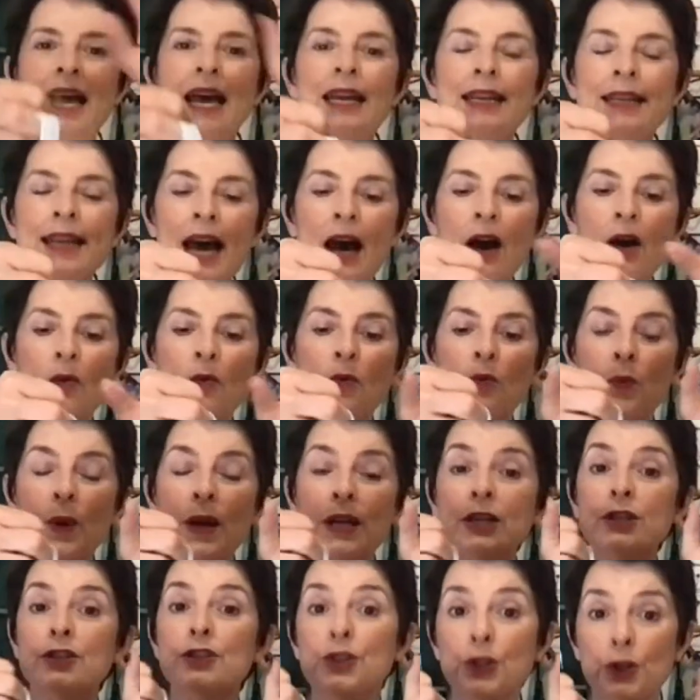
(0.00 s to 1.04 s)
Now,
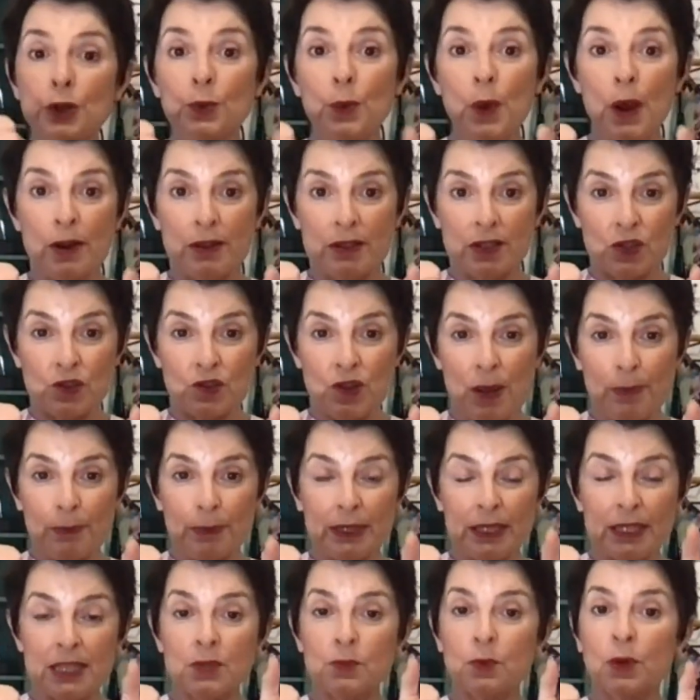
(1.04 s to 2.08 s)
when you do wear it
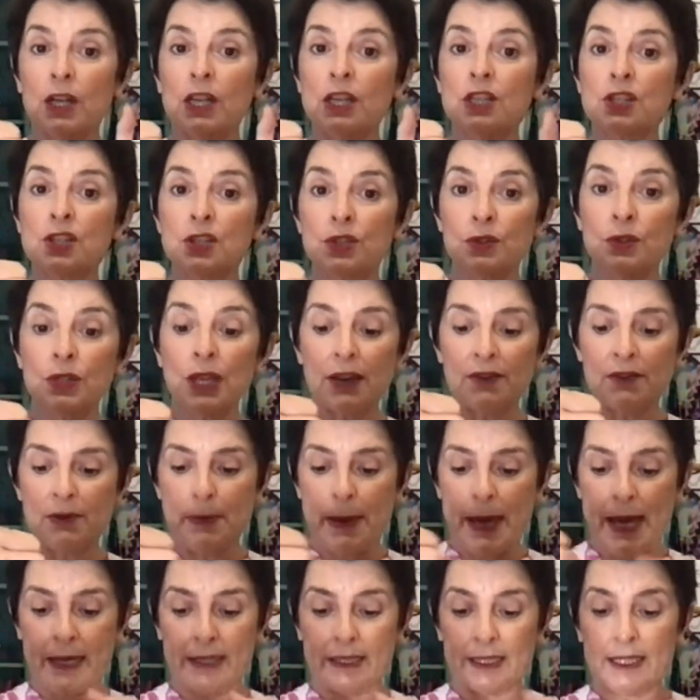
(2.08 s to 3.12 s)
strapless, what I do love
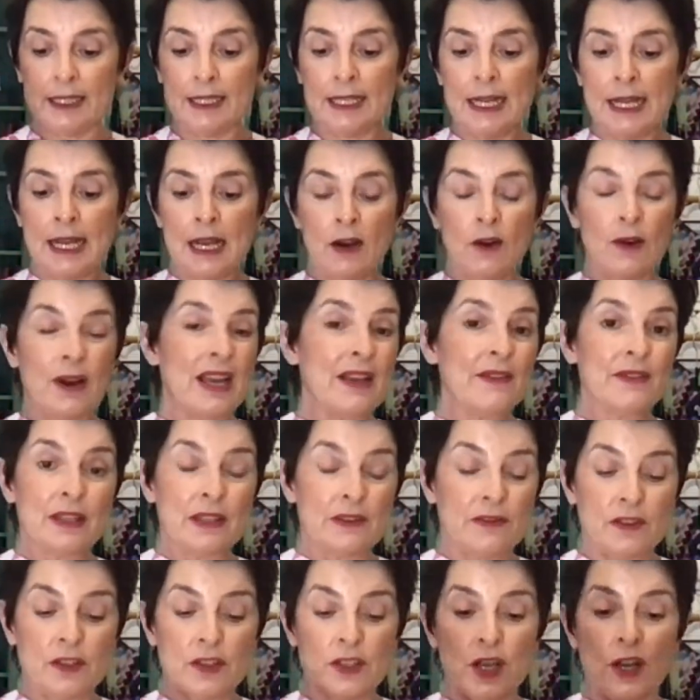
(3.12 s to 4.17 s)
about it, or even
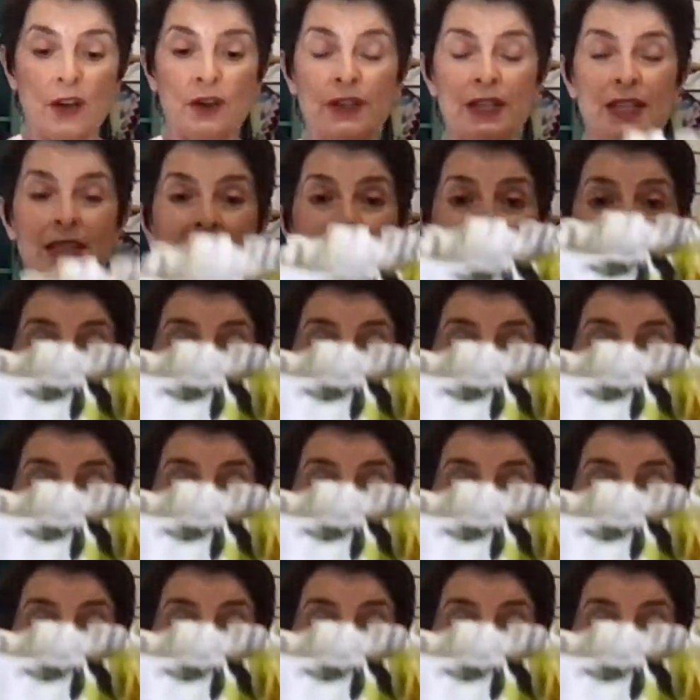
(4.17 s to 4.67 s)
if you don't, is that